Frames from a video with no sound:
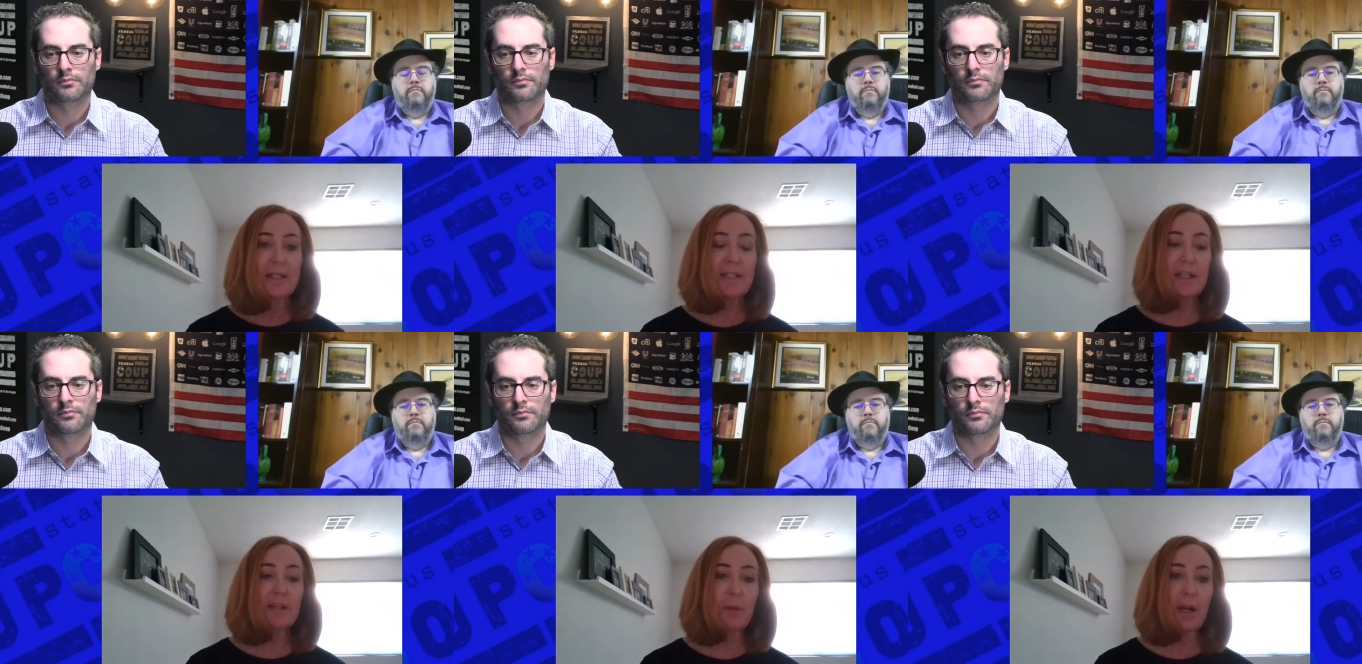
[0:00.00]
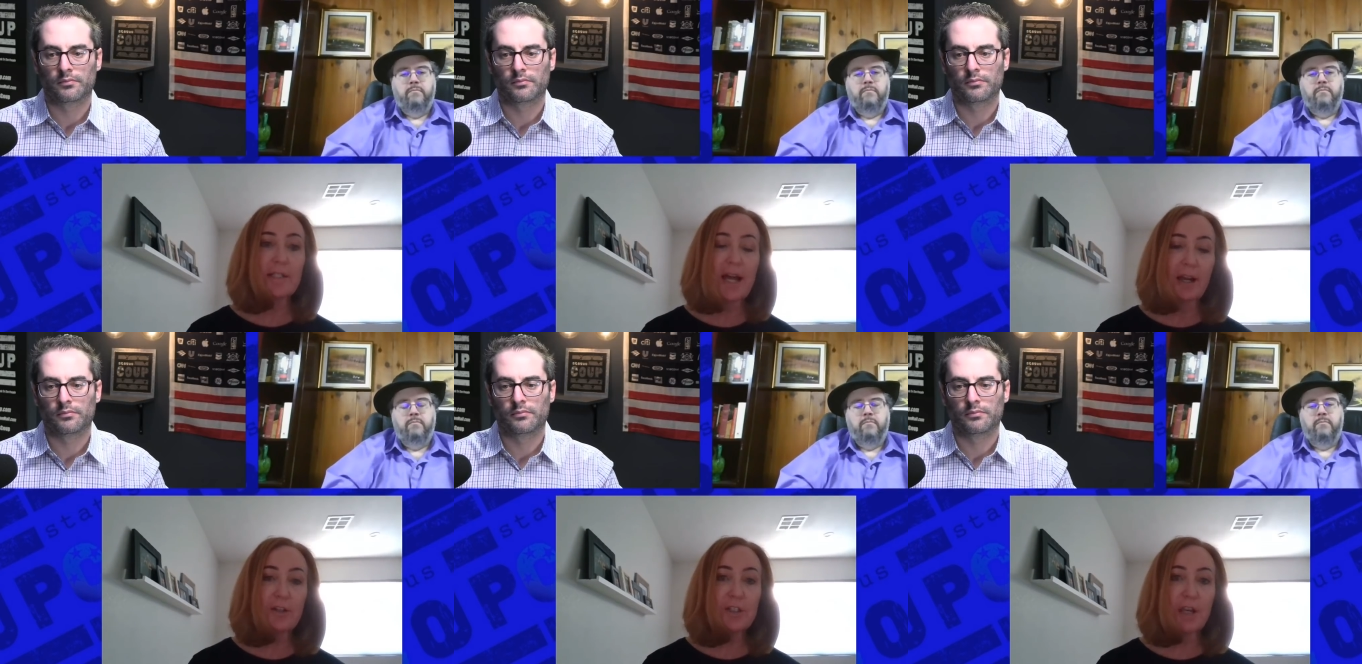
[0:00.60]
Speaker 1: to give them our
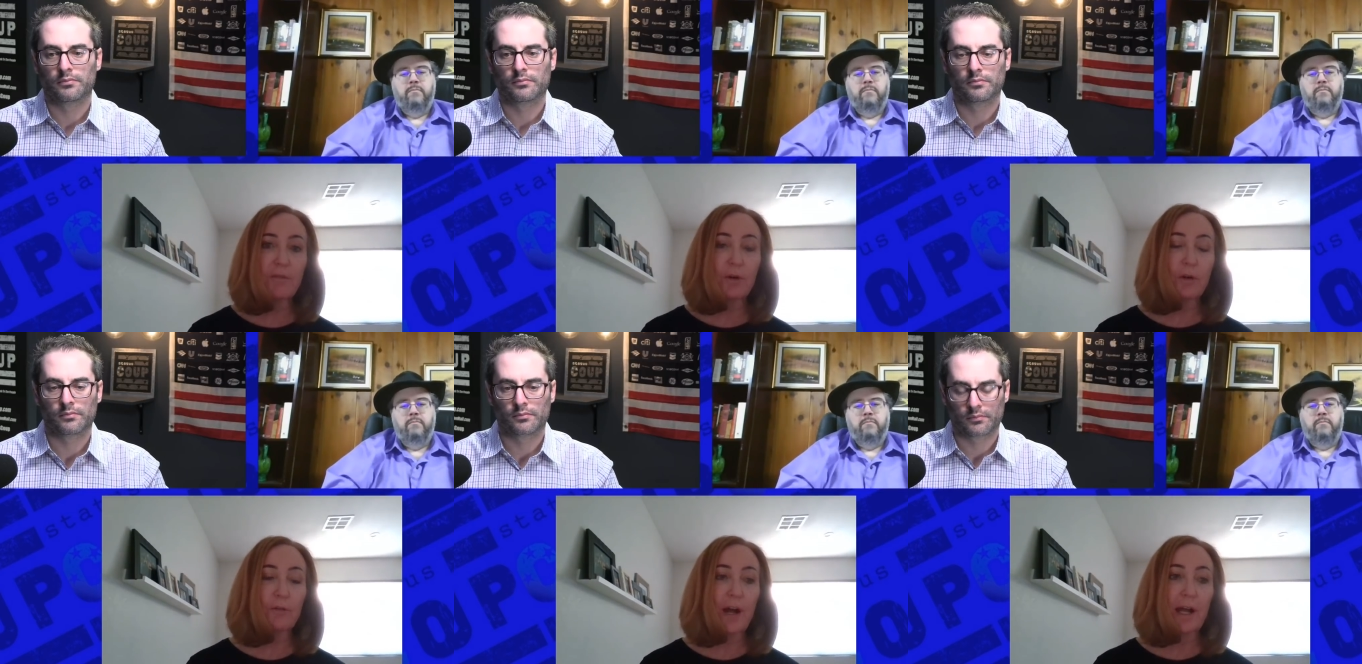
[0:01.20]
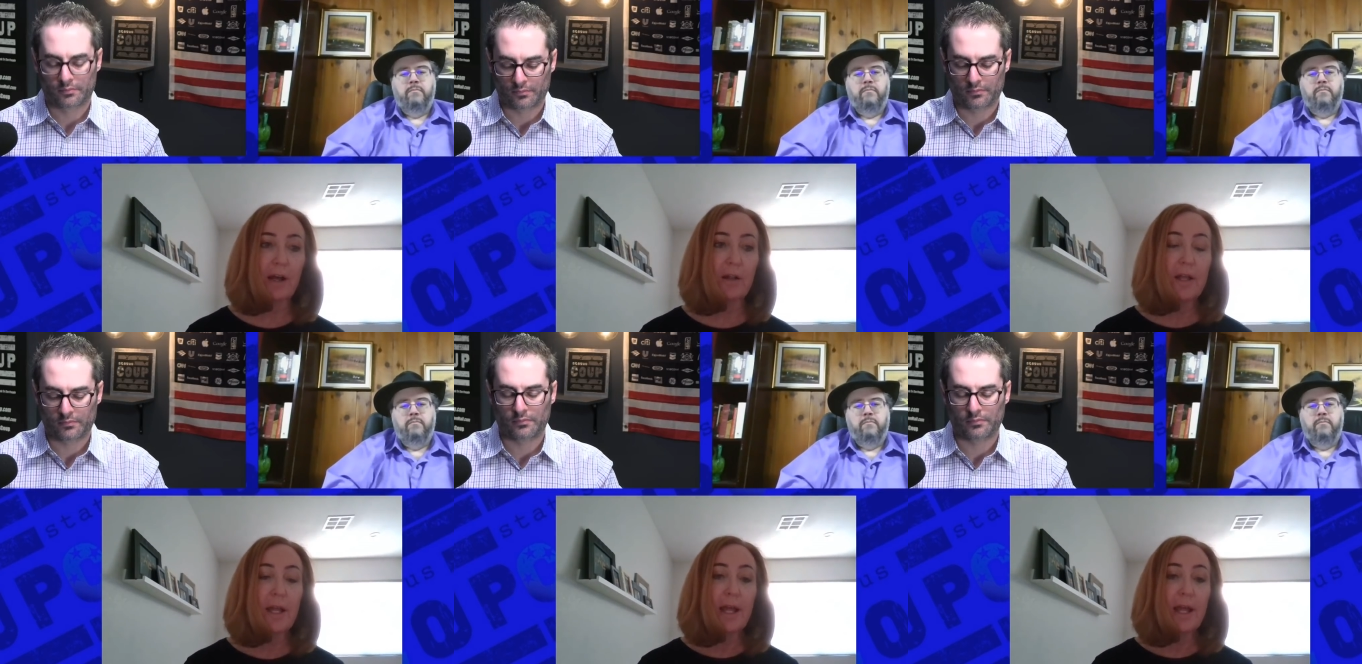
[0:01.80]
entire state voter file.